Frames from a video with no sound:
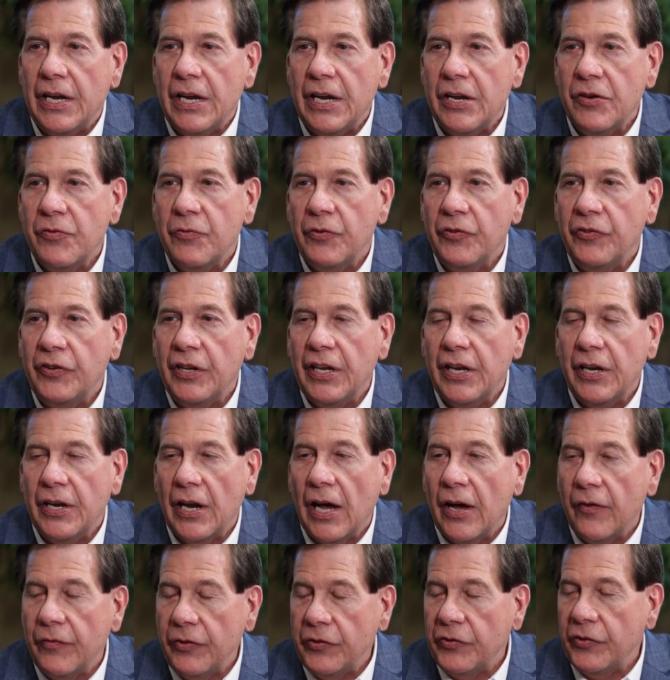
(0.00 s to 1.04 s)
interest and
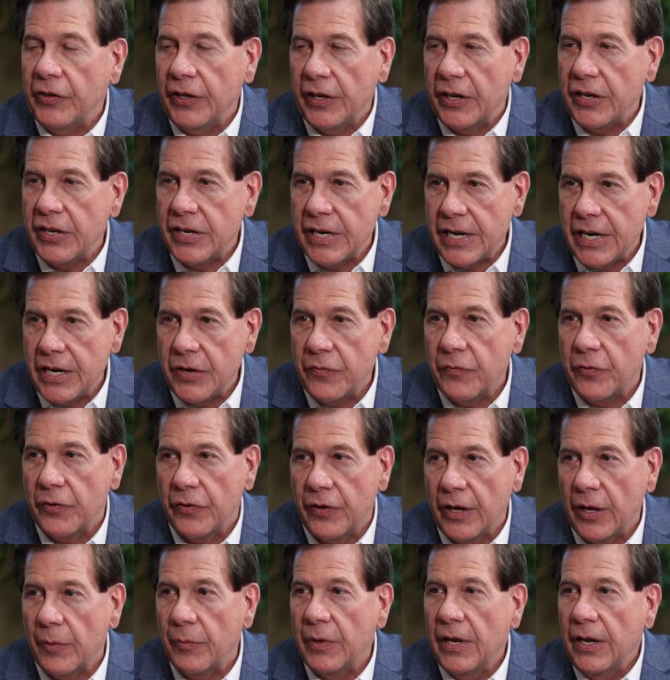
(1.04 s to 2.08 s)
obviously a need for
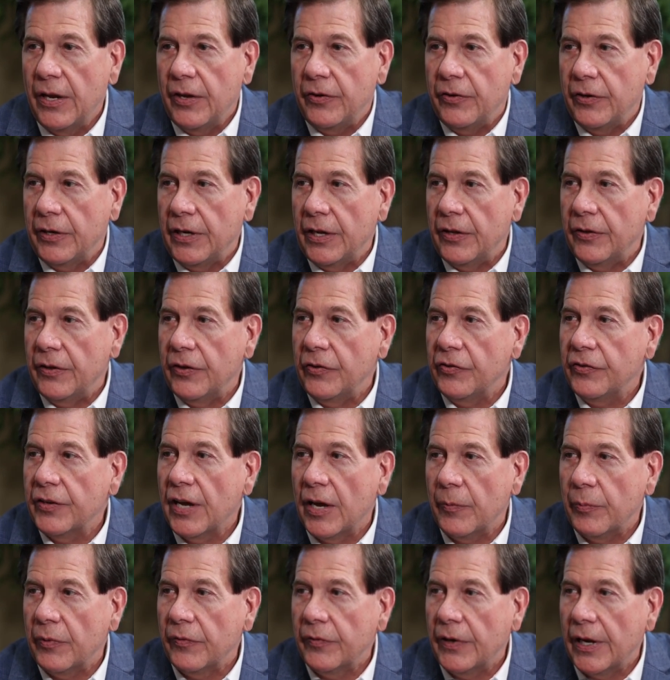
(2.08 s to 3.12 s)
them to get this
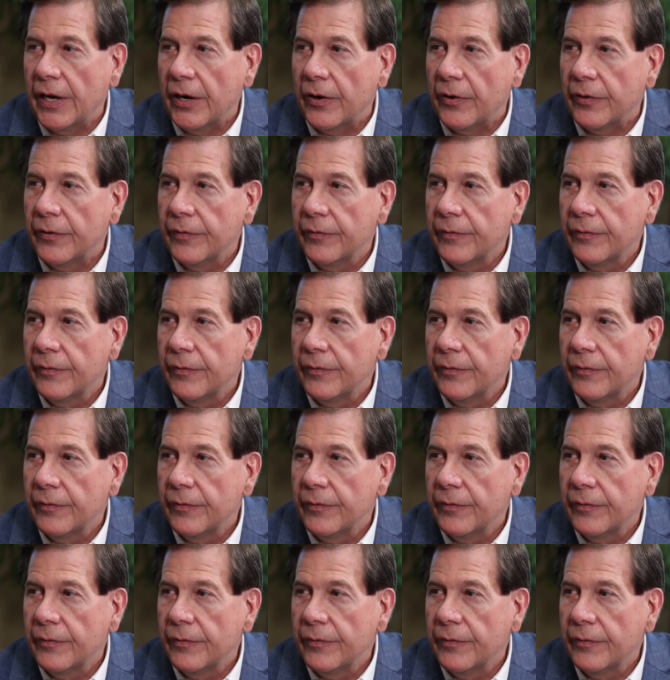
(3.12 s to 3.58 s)
type of care?